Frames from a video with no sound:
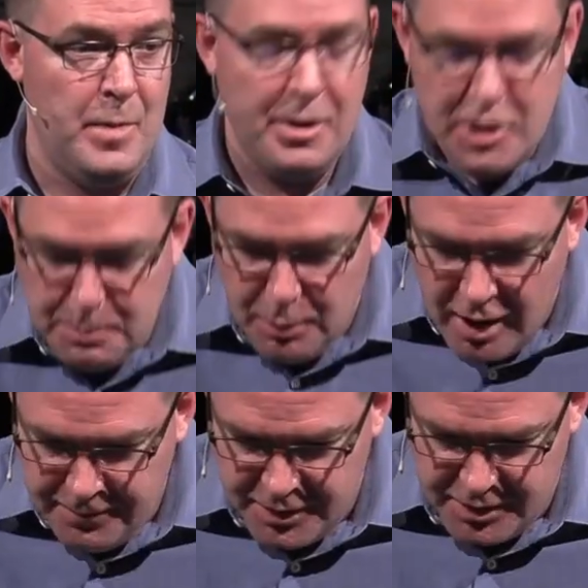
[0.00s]
Now, this
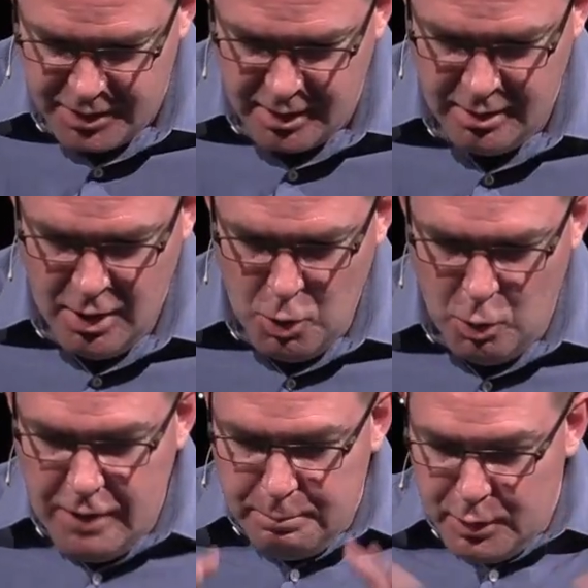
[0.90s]
prophecy
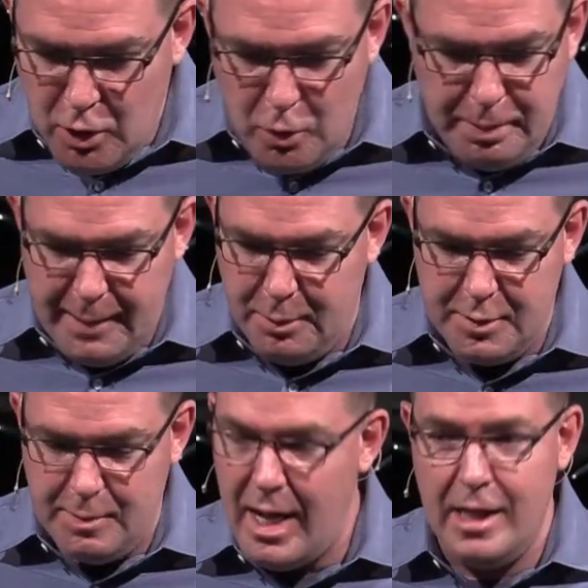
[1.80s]
would have blown
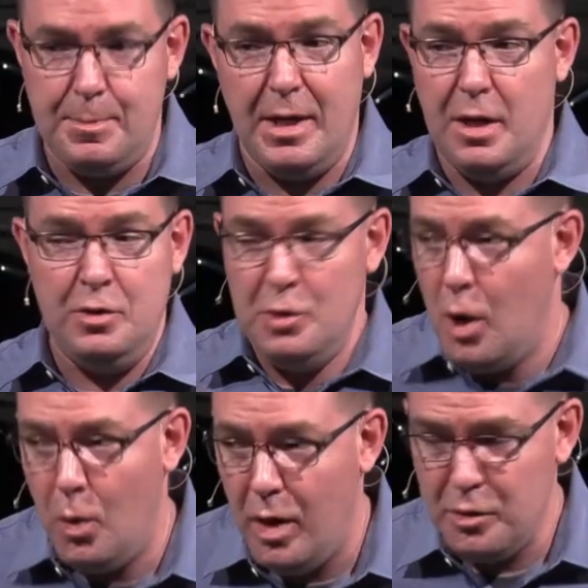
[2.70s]
people's minds because
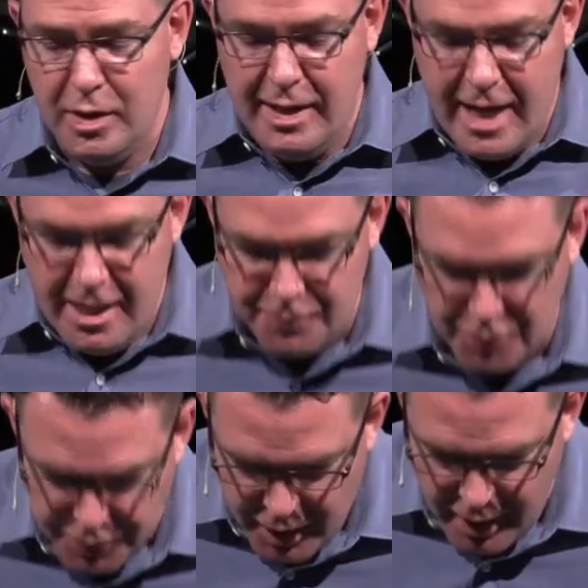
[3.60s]
no one really
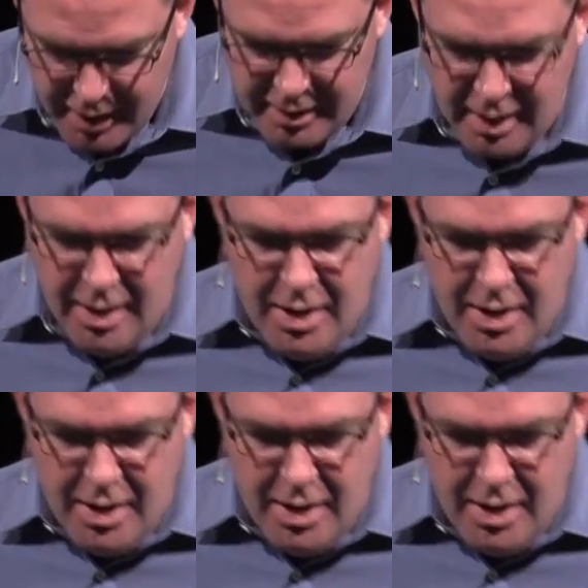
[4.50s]
ever thought